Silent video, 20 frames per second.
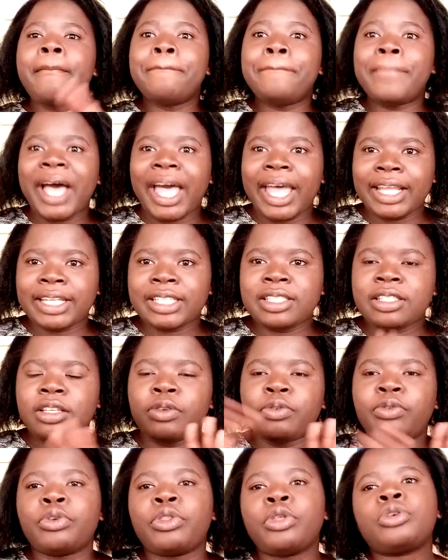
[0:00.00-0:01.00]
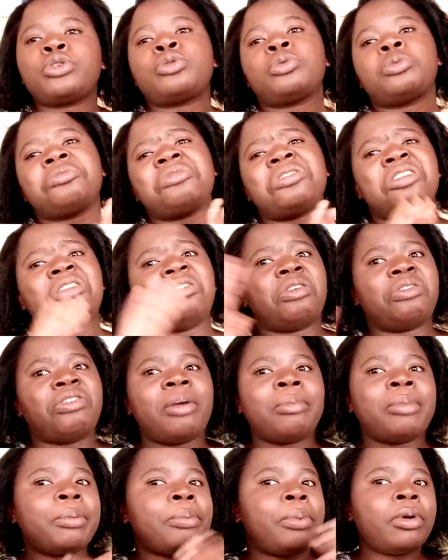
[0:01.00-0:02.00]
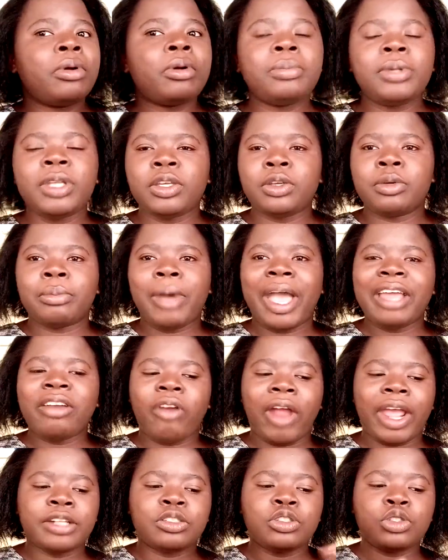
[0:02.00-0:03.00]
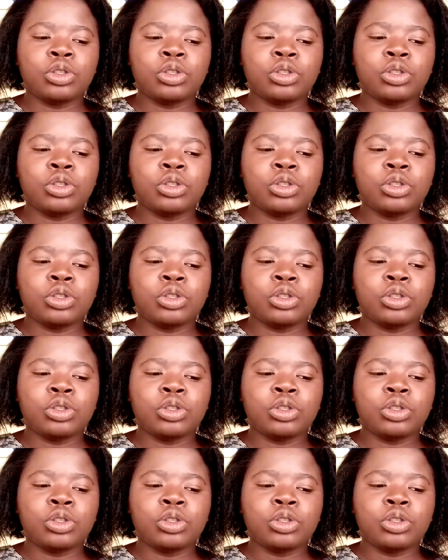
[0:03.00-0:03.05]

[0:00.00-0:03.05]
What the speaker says: but for those in November, probably you might write.